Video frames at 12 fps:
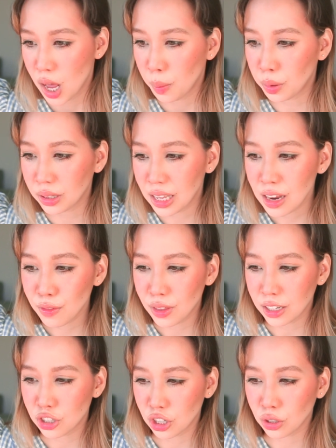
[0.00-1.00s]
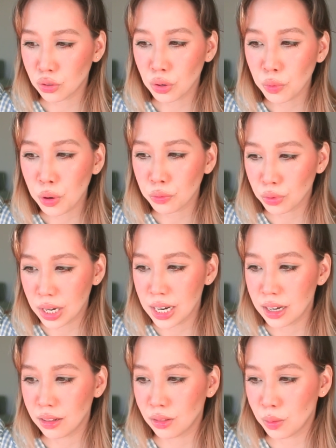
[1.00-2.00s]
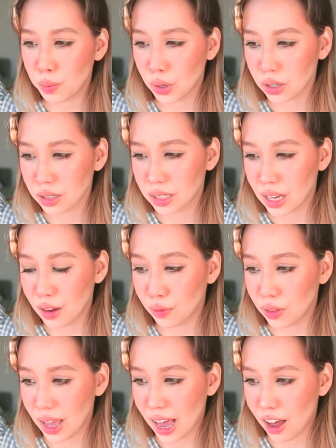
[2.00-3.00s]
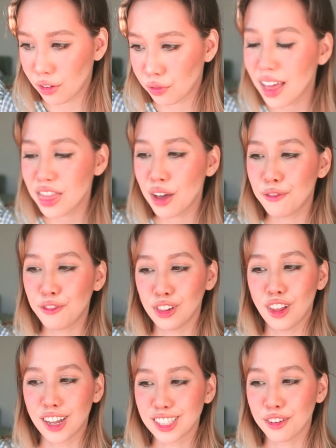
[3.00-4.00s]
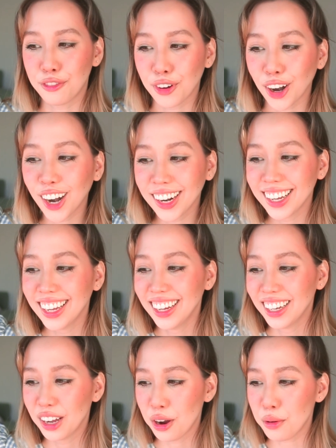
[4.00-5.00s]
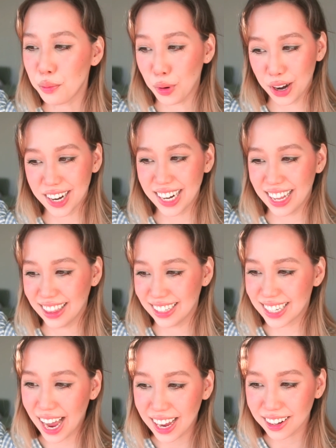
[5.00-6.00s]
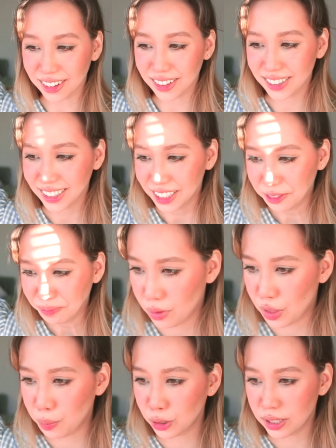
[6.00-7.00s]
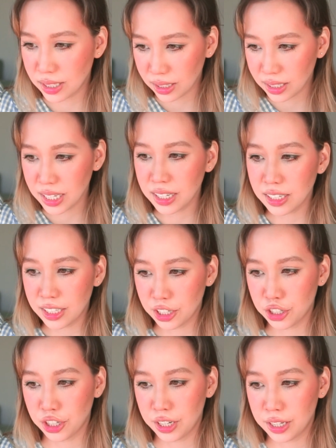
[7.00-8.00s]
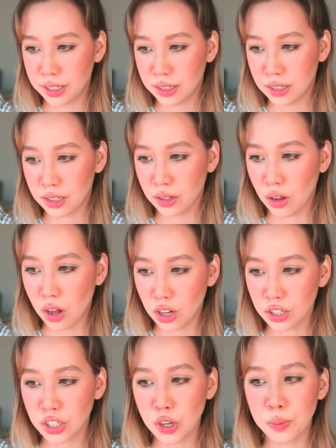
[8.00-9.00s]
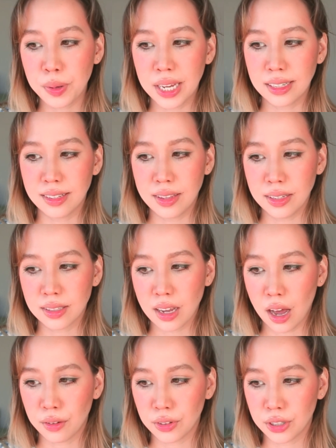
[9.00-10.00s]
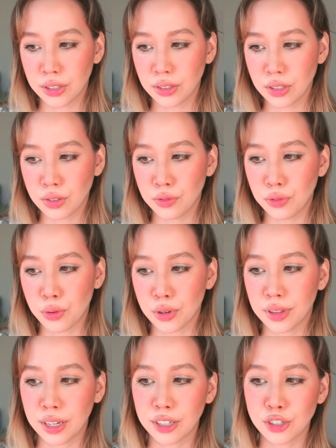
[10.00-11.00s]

believe that children won't read the books if they have the philosopher word in the title. The Brazilian editions also picked these covers for their